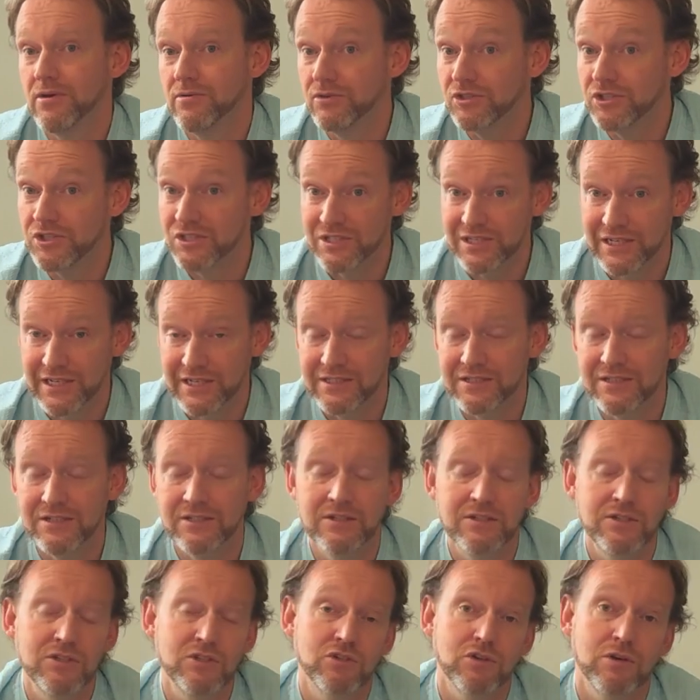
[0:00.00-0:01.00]
which is linked in the
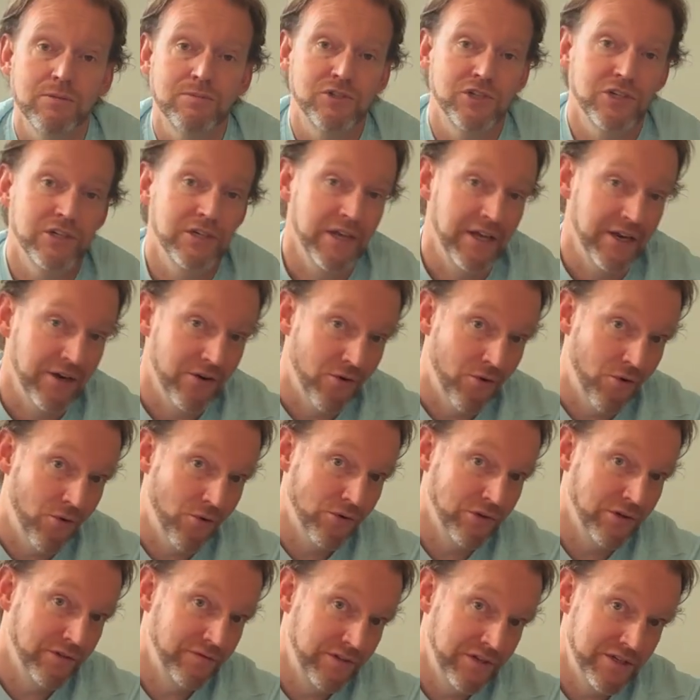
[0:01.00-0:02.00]
description, and
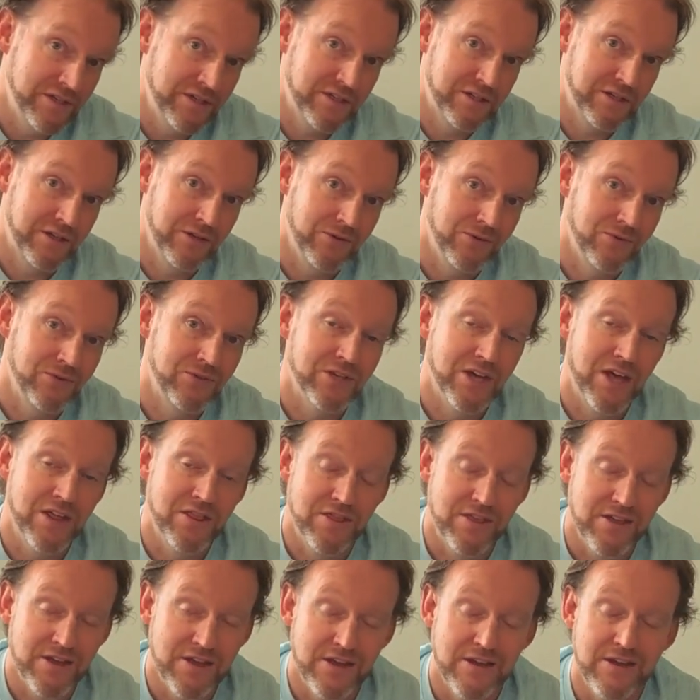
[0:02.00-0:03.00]
all of these skills are
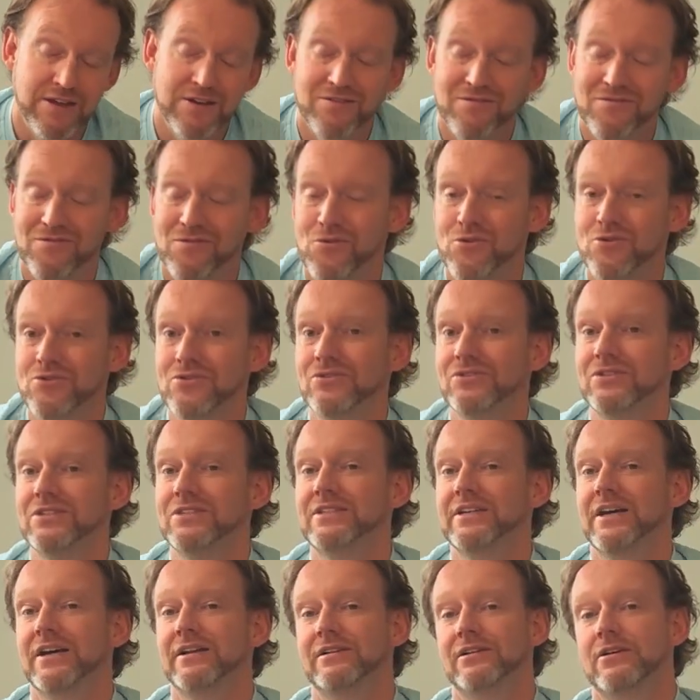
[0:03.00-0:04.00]
there for you to
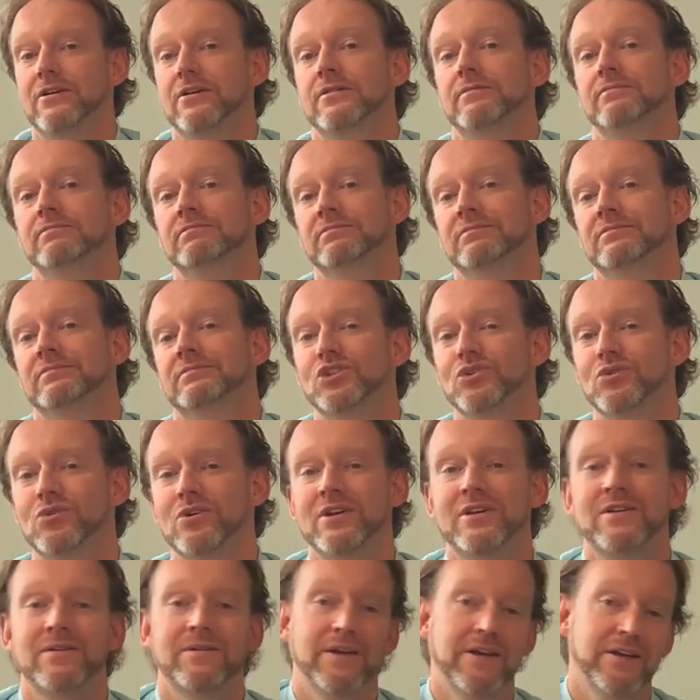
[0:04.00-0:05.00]
download.
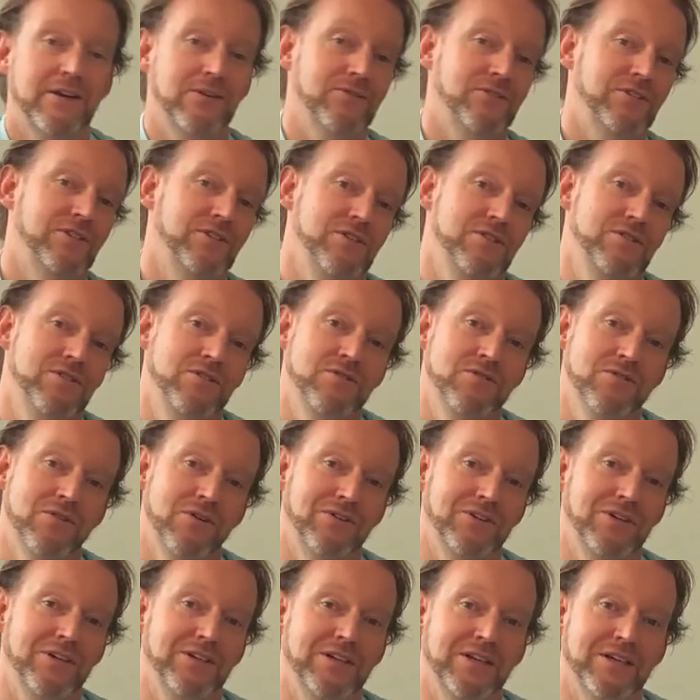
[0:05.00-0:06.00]
Enjoy, and I'll see you on
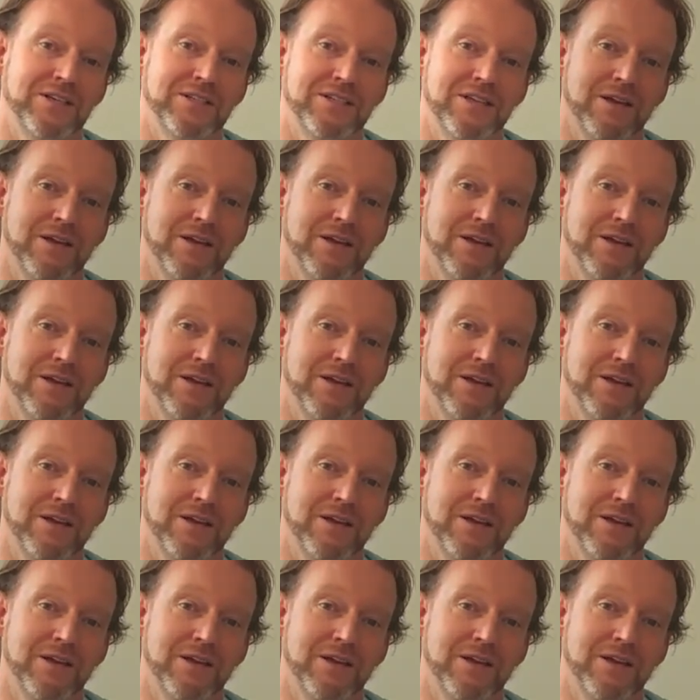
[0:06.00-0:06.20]
the next